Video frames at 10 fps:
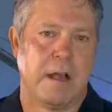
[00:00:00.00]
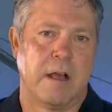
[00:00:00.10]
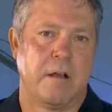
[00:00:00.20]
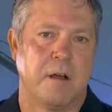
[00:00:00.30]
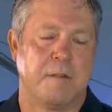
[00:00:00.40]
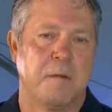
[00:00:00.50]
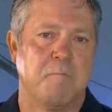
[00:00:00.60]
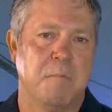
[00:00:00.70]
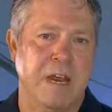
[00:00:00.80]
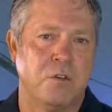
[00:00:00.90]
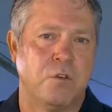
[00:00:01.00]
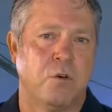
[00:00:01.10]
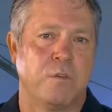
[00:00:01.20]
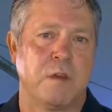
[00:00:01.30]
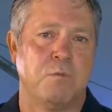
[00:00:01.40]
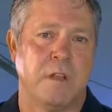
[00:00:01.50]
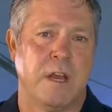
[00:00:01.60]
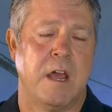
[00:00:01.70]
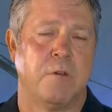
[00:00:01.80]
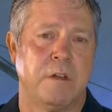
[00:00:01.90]
Uh, I think mentoring
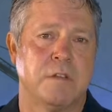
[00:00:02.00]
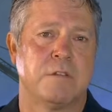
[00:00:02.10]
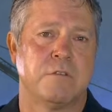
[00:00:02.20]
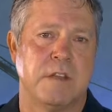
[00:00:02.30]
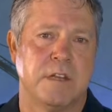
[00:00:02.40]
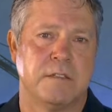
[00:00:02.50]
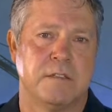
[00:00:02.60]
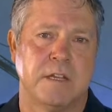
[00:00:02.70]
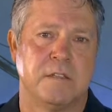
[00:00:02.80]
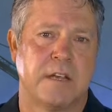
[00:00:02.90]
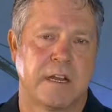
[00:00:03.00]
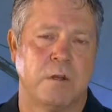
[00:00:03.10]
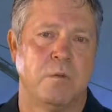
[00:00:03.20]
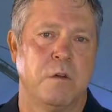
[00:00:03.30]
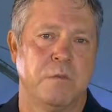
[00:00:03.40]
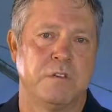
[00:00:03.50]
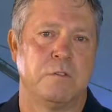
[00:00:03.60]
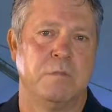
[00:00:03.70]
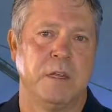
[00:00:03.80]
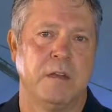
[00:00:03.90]
within our industry is exactly where we
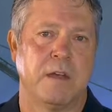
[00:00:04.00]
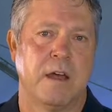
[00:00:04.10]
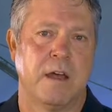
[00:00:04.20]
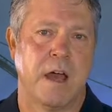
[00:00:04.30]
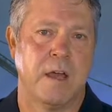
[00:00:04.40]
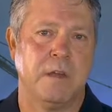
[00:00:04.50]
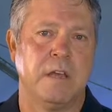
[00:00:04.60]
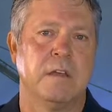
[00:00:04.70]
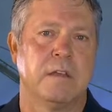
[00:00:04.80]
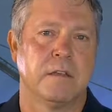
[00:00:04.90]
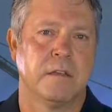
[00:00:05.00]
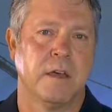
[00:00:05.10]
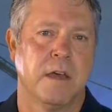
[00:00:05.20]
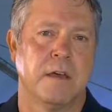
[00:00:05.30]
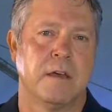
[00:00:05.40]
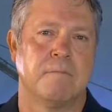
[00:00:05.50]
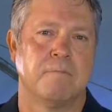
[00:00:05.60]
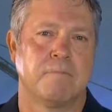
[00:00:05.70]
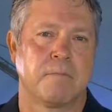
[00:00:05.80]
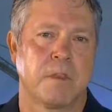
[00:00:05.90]
should be aiming. Um,
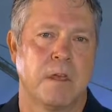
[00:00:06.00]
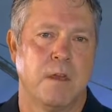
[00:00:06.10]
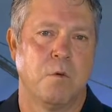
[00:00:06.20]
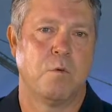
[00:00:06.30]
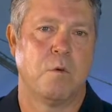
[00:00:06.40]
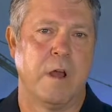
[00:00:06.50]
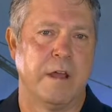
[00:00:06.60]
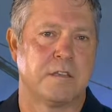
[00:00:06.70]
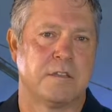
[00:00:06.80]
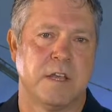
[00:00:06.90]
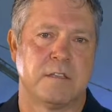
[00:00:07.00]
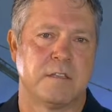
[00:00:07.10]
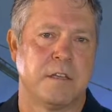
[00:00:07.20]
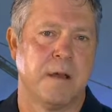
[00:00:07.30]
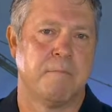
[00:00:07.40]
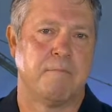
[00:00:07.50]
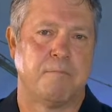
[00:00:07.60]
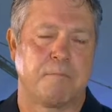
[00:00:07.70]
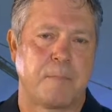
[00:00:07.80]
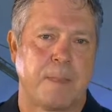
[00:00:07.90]
it's it's
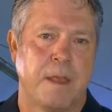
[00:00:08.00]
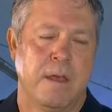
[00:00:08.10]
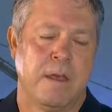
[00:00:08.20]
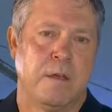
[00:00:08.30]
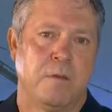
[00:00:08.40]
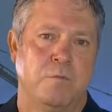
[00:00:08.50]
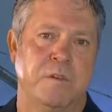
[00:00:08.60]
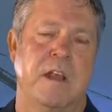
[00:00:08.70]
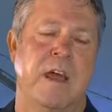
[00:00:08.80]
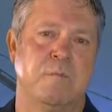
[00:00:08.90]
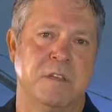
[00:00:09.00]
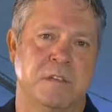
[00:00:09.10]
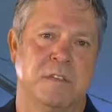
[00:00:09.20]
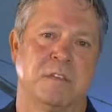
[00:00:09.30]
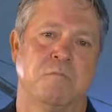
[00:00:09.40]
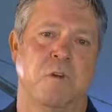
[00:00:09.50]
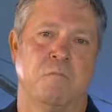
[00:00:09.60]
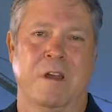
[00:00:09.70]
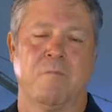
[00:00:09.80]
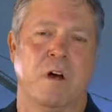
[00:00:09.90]
um, within our business, and my,
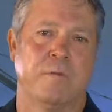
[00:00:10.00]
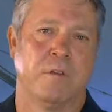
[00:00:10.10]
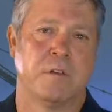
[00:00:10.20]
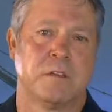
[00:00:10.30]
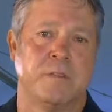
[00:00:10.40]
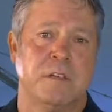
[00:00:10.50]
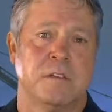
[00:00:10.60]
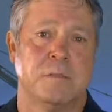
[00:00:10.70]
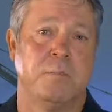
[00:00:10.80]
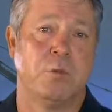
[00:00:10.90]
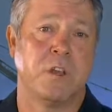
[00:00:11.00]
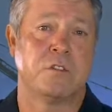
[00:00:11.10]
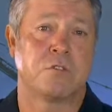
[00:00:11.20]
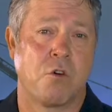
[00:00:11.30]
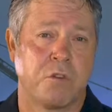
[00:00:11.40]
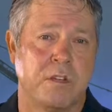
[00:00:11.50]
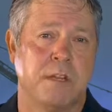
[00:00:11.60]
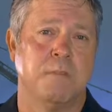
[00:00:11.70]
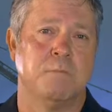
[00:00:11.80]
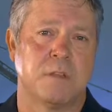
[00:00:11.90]
one of my philosophies is building strong
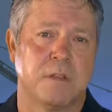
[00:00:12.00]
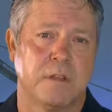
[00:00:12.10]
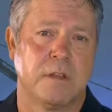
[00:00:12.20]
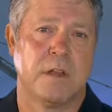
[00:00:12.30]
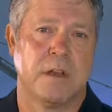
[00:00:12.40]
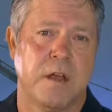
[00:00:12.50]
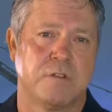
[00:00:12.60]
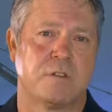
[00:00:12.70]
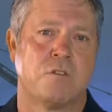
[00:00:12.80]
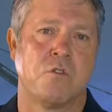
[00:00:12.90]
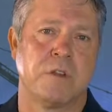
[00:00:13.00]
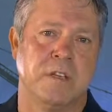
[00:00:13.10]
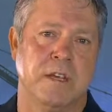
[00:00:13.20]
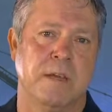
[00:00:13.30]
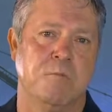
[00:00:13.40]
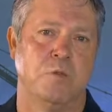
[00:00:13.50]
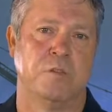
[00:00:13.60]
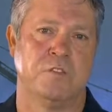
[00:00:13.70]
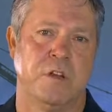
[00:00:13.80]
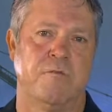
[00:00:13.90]
teams. Now, a strong team
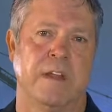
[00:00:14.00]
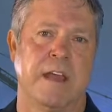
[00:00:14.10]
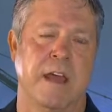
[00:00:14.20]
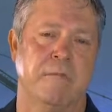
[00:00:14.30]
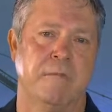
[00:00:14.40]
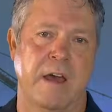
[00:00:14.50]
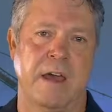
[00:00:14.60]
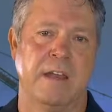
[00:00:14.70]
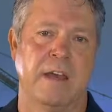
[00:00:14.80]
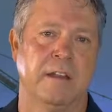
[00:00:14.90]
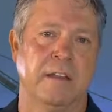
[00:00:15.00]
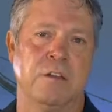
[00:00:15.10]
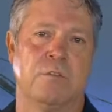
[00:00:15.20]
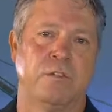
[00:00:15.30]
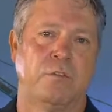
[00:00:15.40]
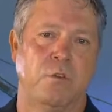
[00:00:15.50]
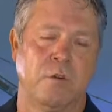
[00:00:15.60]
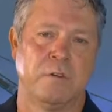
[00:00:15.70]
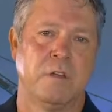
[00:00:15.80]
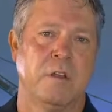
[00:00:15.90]
will generally have a, a leader of a
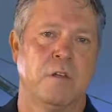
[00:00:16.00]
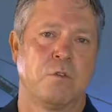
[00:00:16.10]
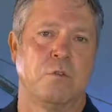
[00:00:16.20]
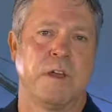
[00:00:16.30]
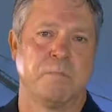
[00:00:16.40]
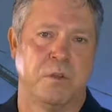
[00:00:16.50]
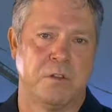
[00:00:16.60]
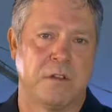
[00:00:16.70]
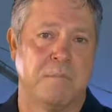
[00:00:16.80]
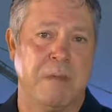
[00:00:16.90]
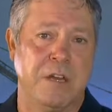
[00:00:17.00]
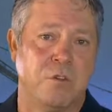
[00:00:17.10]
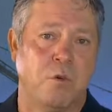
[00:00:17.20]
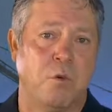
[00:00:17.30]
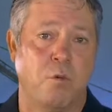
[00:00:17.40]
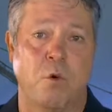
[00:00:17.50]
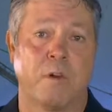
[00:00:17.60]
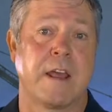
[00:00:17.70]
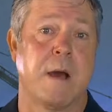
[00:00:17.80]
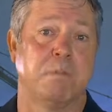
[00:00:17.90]
sort, call that person a mentor or
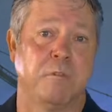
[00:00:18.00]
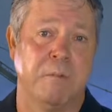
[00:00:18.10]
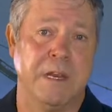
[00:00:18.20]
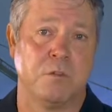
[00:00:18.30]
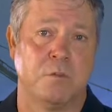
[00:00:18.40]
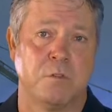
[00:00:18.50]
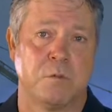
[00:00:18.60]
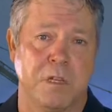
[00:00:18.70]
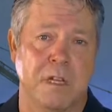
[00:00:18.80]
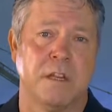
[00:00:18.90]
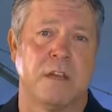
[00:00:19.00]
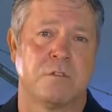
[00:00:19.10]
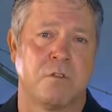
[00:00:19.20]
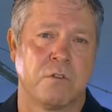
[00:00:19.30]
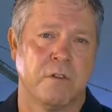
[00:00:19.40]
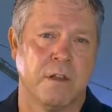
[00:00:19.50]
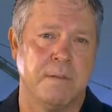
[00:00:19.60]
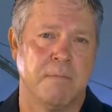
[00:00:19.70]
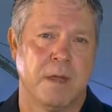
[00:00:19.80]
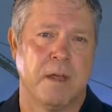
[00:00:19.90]
a couple of mentors within that strong
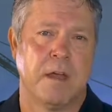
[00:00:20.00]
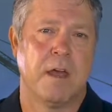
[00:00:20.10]
team.